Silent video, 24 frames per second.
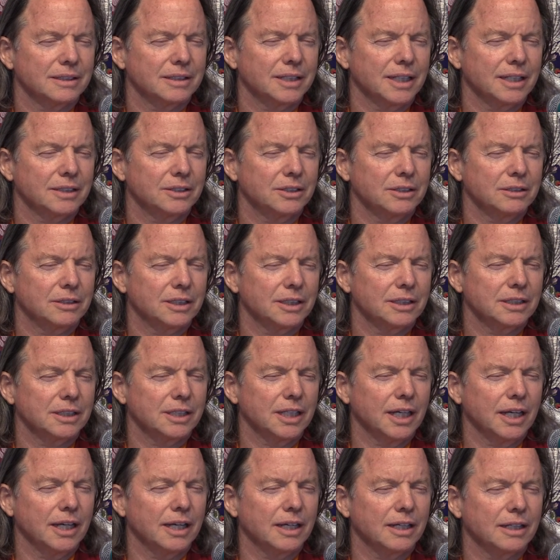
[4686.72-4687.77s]
that you can
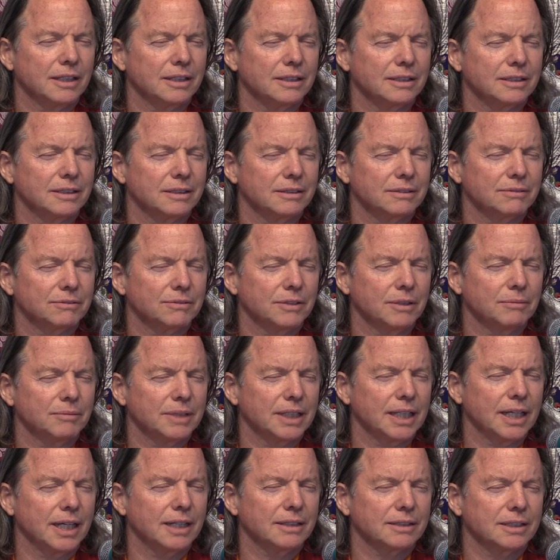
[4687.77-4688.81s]
tell from
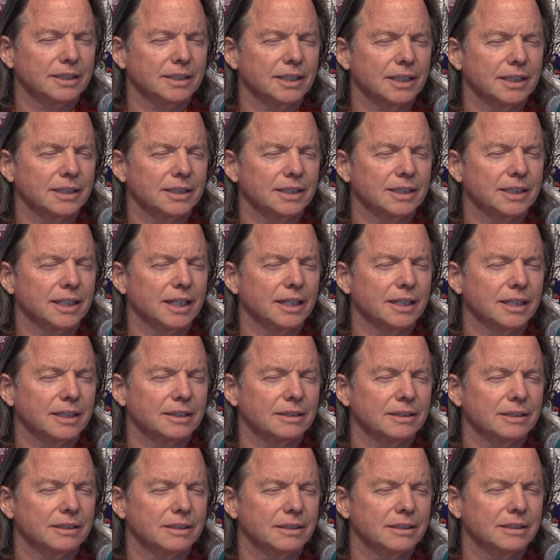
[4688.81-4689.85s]
the outside sign.
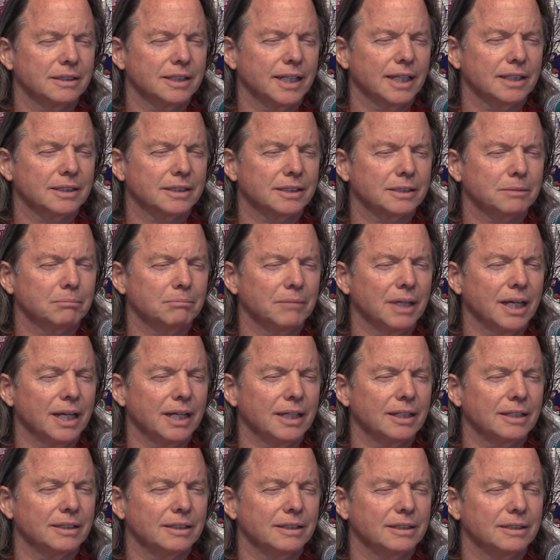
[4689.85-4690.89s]
That
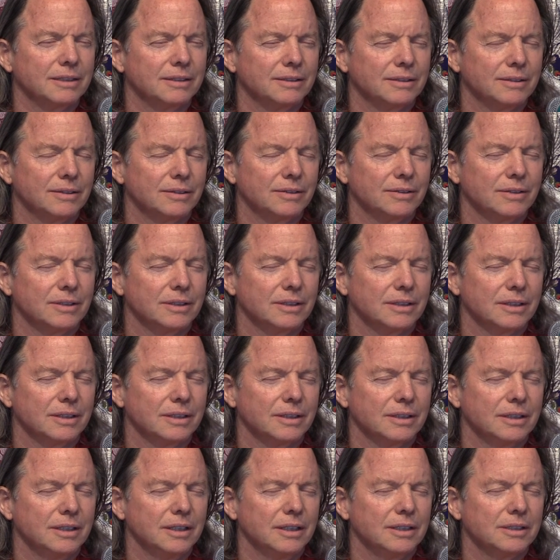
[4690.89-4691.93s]
smile
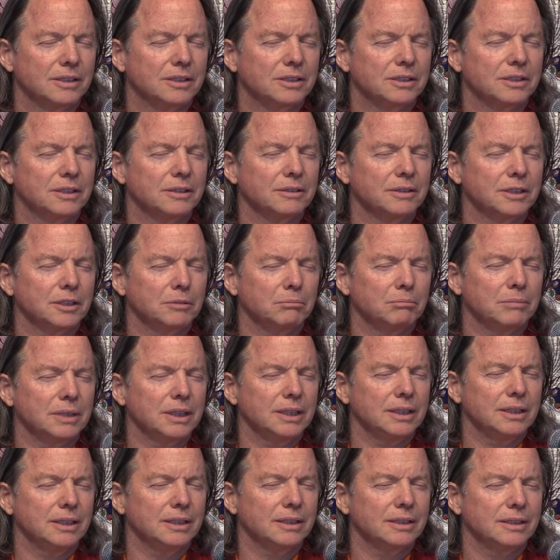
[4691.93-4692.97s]
is showing
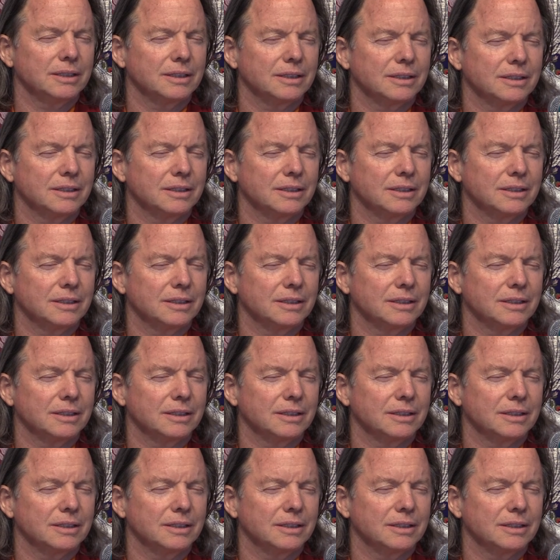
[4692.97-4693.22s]
me